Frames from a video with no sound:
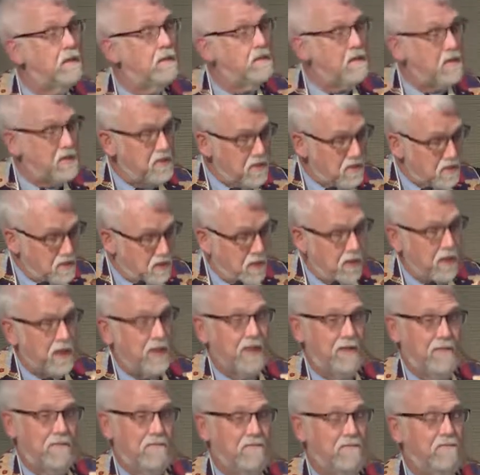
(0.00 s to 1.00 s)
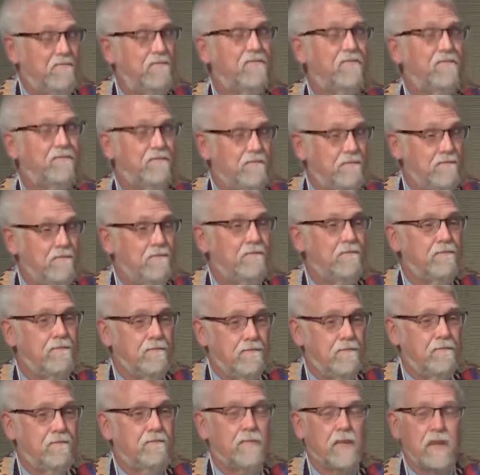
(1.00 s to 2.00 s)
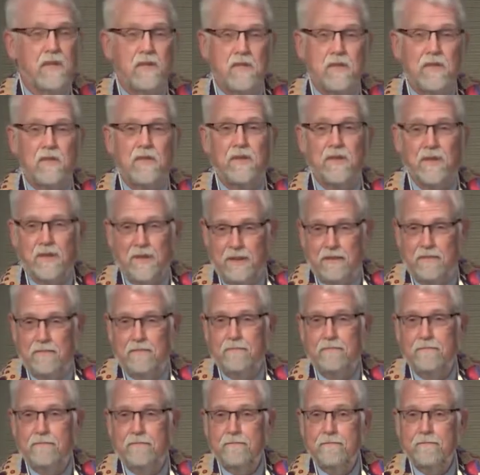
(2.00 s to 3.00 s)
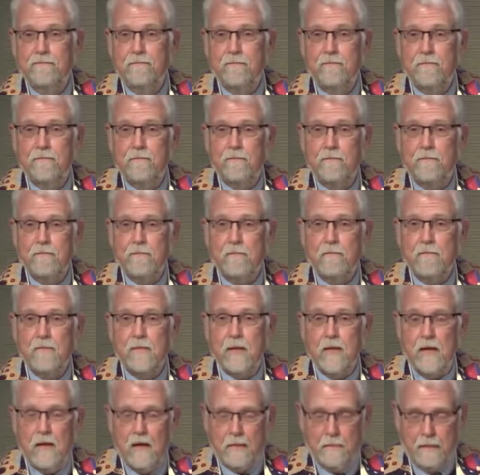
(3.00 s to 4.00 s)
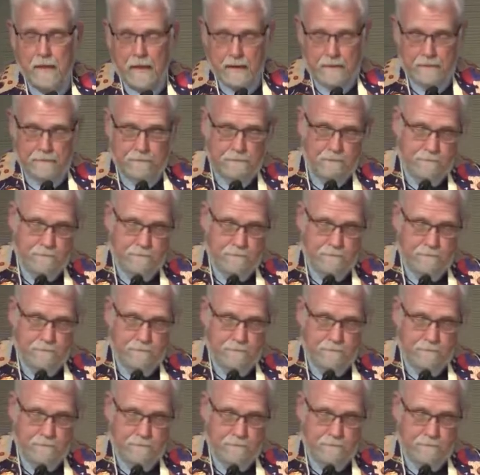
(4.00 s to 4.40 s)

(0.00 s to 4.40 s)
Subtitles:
This is good. This is good. Amen.